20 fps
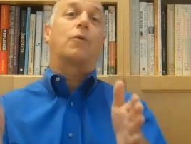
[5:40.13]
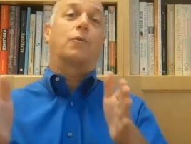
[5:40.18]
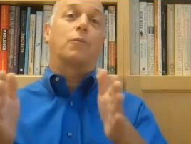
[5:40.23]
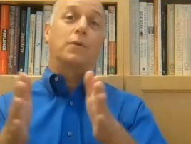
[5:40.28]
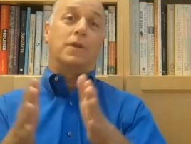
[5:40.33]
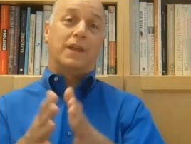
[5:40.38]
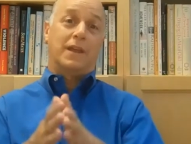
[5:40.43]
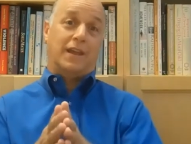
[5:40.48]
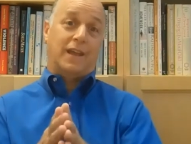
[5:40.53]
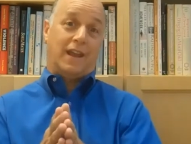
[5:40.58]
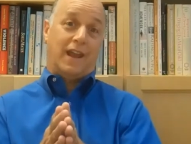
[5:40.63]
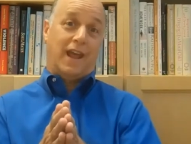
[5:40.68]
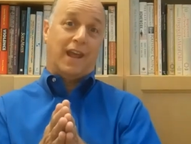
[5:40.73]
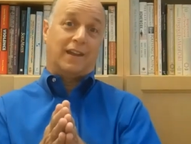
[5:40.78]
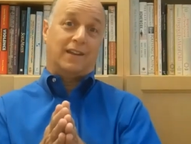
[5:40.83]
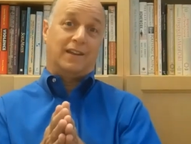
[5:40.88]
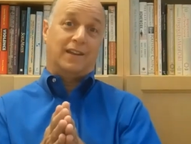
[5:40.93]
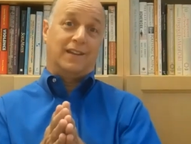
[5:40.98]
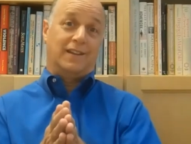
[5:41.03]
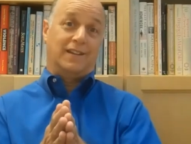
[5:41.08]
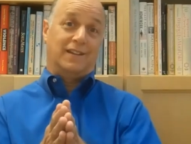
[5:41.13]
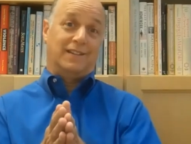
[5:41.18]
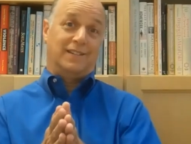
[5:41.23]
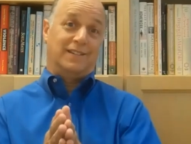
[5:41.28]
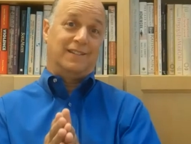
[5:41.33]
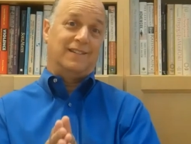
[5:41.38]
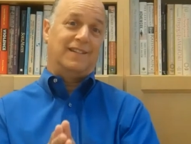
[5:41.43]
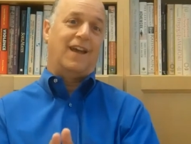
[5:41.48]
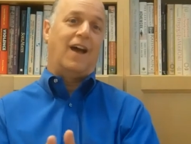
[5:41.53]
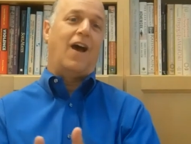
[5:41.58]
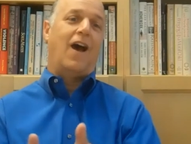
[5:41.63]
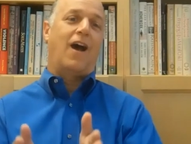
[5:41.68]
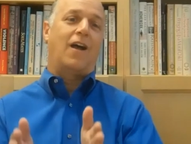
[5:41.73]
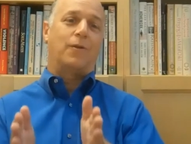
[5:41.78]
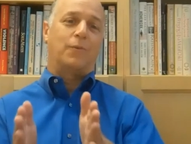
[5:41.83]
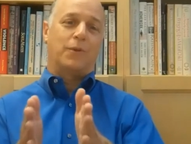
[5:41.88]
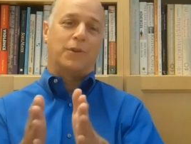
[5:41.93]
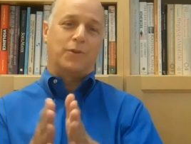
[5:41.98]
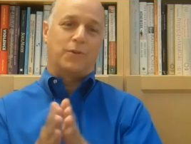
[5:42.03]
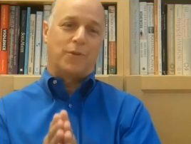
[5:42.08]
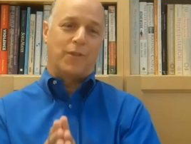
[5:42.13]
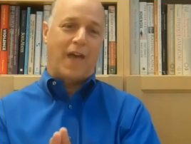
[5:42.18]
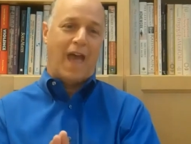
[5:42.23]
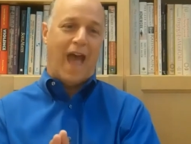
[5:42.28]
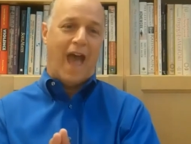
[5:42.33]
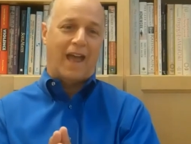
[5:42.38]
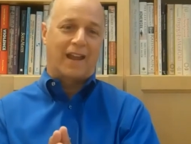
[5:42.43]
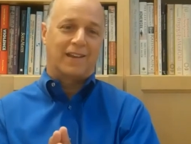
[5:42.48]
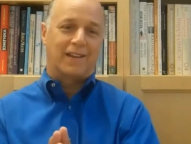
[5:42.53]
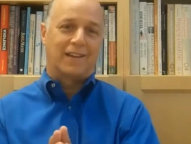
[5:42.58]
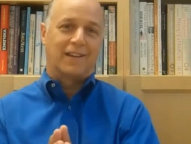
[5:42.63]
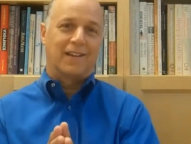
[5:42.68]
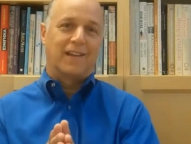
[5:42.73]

reconnected. Now, how do we do that?